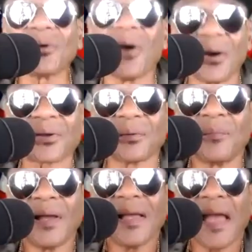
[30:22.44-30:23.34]

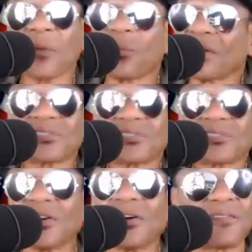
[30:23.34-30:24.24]
welcome. And we're
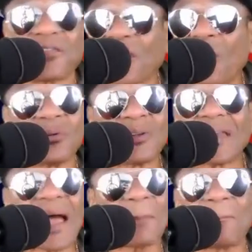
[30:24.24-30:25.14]
still
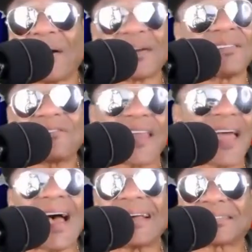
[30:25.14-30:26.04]
floating like
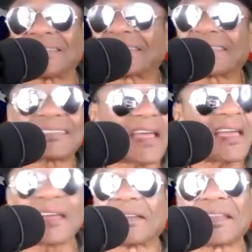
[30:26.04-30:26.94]
butterflies and
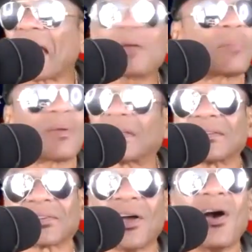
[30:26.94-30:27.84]
stinging like
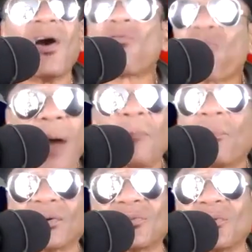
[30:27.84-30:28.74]
bees.
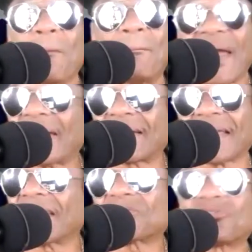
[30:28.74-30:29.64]
Rumble, you
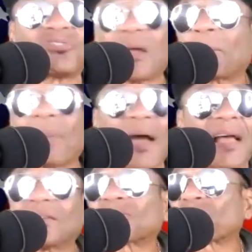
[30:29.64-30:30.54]
badass jet
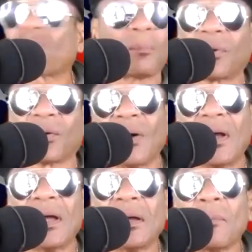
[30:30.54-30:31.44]
pilots, rumble.
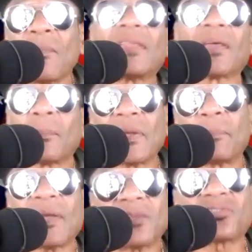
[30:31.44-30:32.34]
May there be
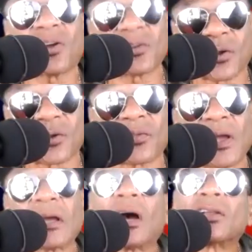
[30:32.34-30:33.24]
peace on earth
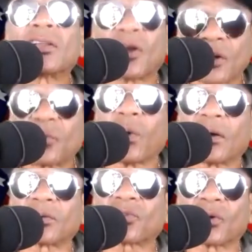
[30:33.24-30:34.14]
and
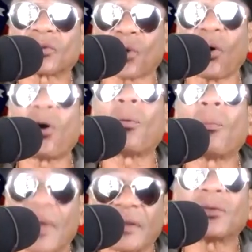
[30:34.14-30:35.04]
goodwill towards all
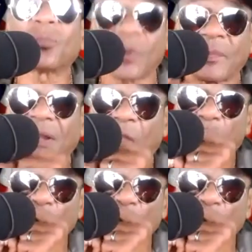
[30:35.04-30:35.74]
men and women.